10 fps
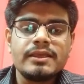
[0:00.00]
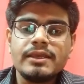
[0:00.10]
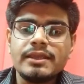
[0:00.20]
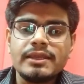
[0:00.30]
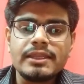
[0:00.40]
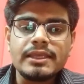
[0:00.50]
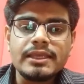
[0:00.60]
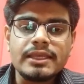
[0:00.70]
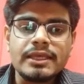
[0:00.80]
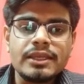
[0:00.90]
in
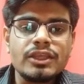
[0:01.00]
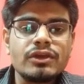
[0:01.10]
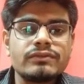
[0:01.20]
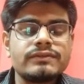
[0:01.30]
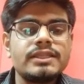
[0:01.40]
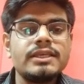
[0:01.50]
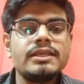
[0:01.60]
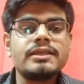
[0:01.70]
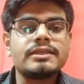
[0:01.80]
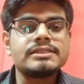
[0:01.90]
any of
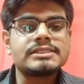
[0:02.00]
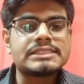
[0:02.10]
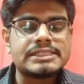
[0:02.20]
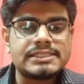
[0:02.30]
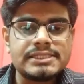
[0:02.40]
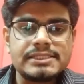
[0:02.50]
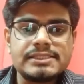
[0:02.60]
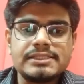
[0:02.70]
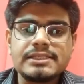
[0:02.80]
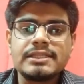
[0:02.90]
the
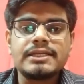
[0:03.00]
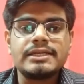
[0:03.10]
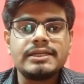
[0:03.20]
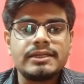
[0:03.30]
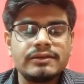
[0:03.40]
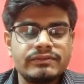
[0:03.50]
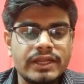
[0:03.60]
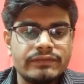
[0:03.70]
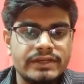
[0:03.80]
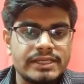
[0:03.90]
stages in the
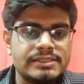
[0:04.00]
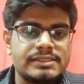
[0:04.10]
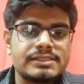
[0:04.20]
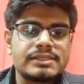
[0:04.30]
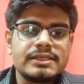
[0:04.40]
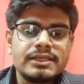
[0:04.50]
5 days,